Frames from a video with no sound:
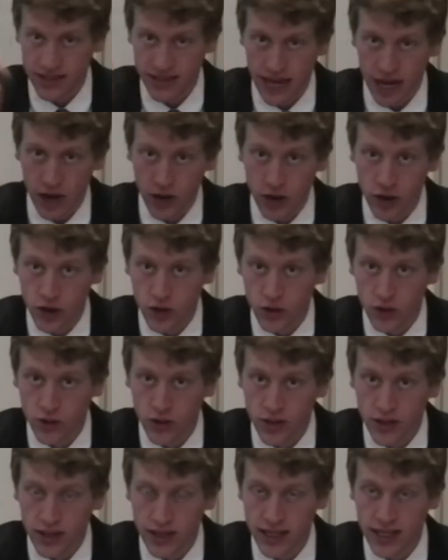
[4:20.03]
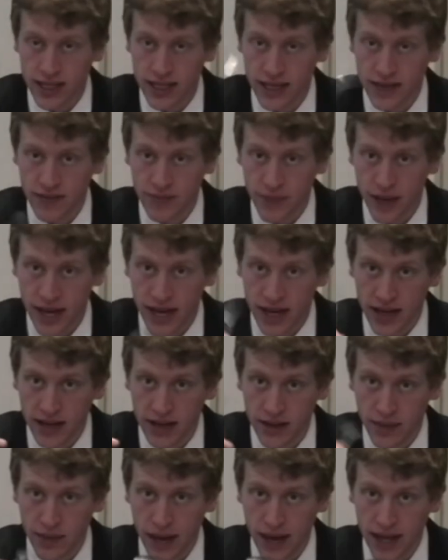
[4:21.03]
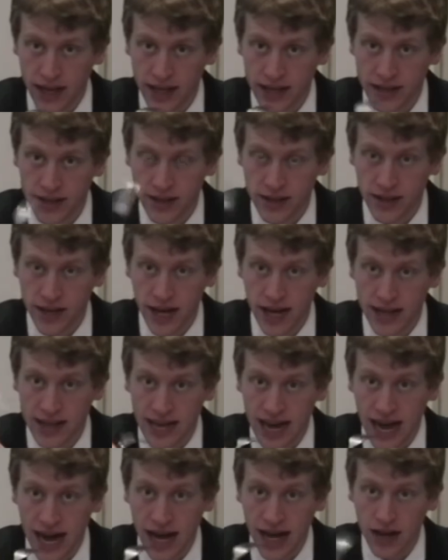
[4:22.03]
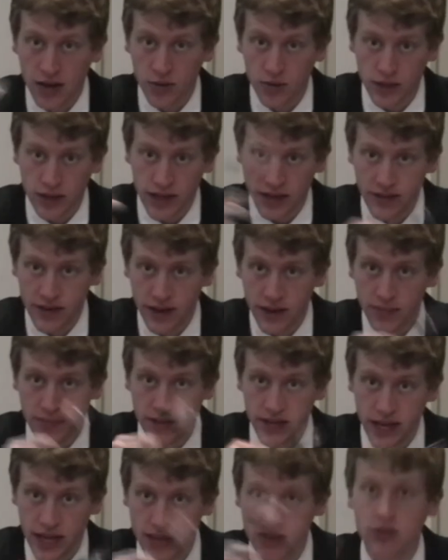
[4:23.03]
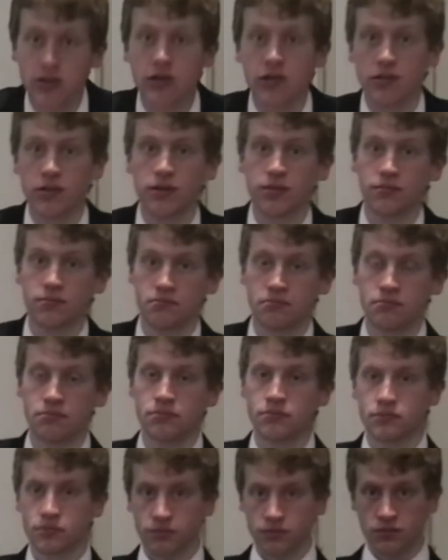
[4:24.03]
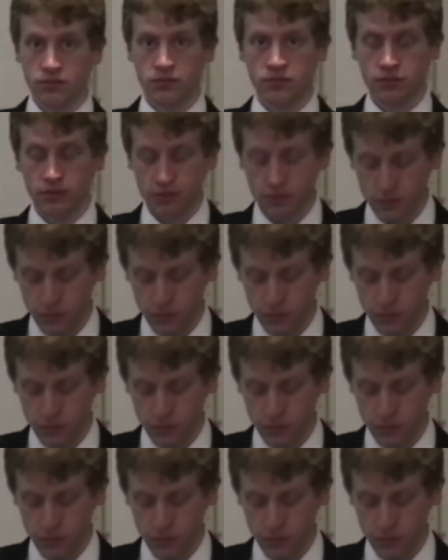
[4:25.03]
Now you need to give me the bike, and I will give him the antidote. I don't